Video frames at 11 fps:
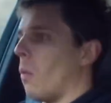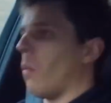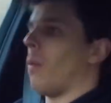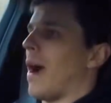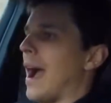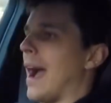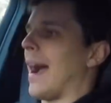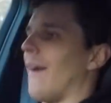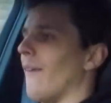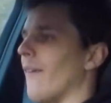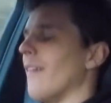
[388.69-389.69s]

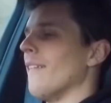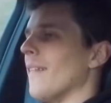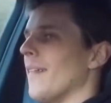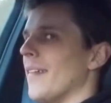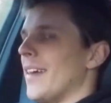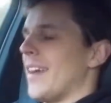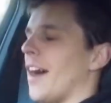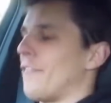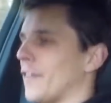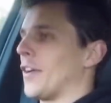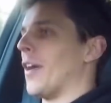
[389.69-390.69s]
Wow. I
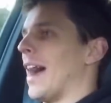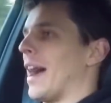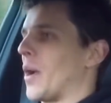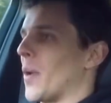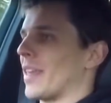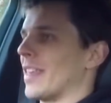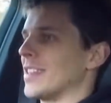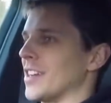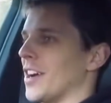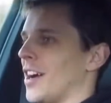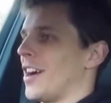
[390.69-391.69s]
forgot how quick these
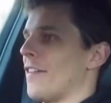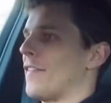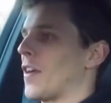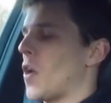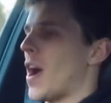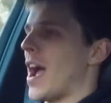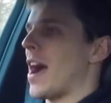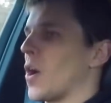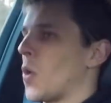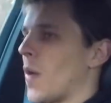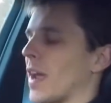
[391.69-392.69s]
are. I forgot how
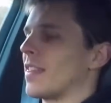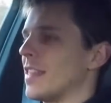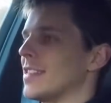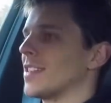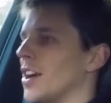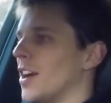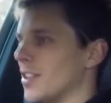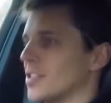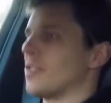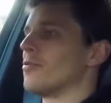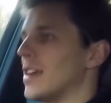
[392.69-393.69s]
quick these
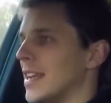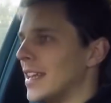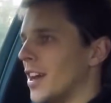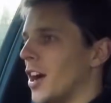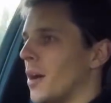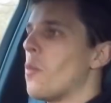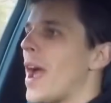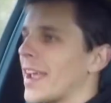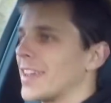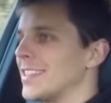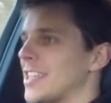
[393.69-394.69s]
cars really are.
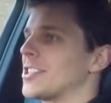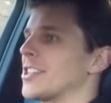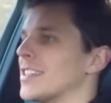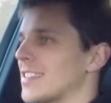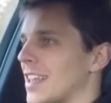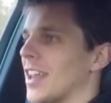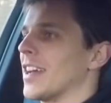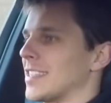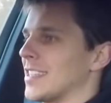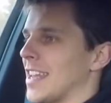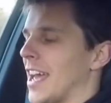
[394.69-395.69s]
Wet conditions like
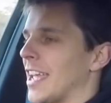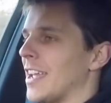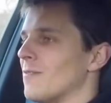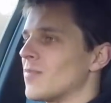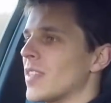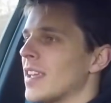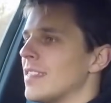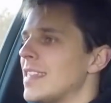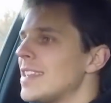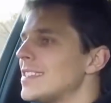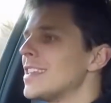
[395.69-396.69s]
today,
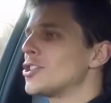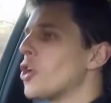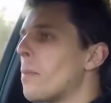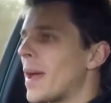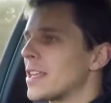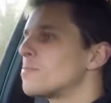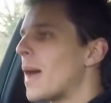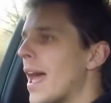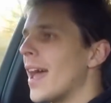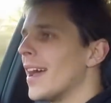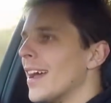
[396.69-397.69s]
this is your best
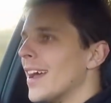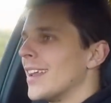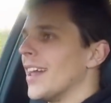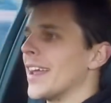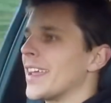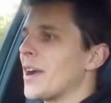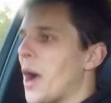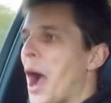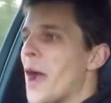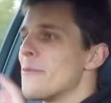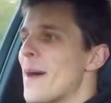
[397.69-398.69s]
bet. Like,
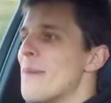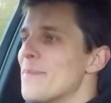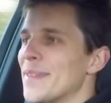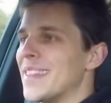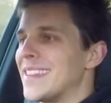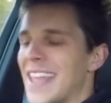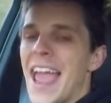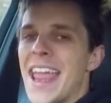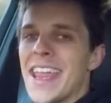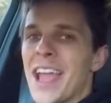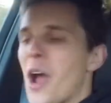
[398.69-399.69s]
I remember the
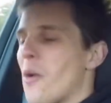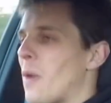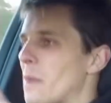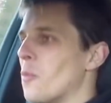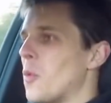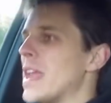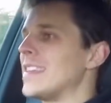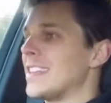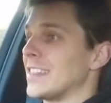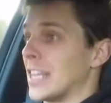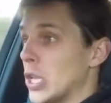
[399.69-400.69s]
day when we
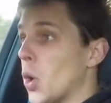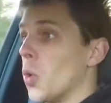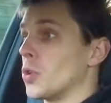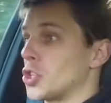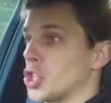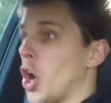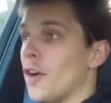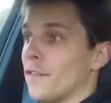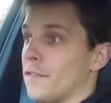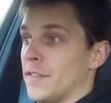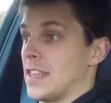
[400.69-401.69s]
did the launch
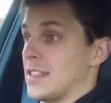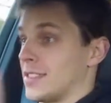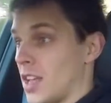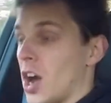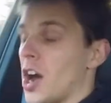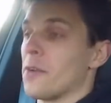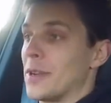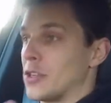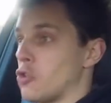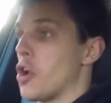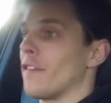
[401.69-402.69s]
of this car and we
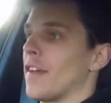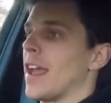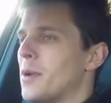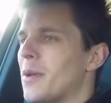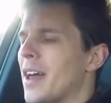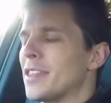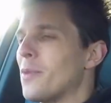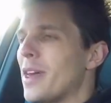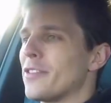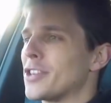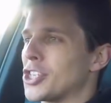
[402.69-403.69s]
drove it. We were like, the
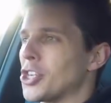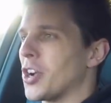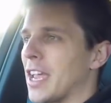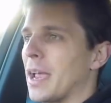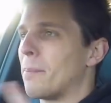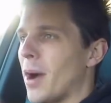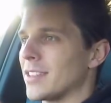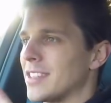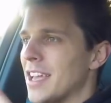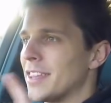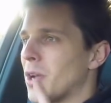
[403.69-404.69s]
weather is shocking, but
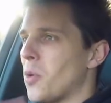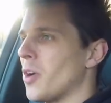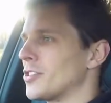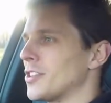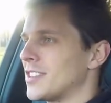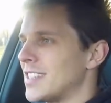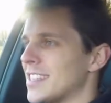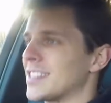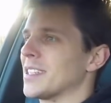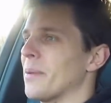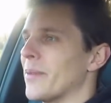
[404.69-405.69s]
the Quattro
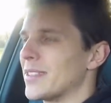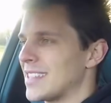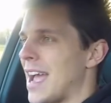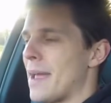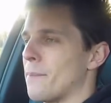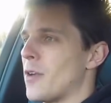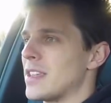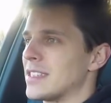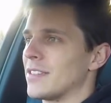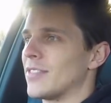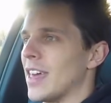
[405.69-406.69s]
system was that
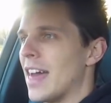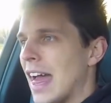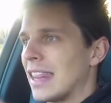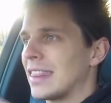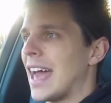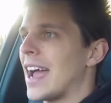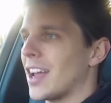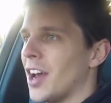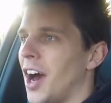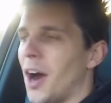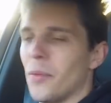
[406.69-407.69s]
impressive that that
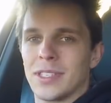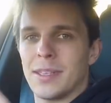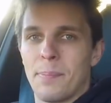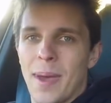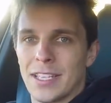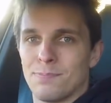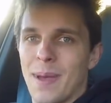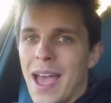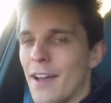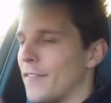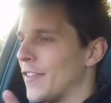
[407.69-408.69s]
car was the best
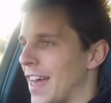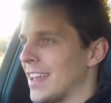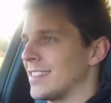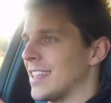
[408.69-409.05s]
bet for that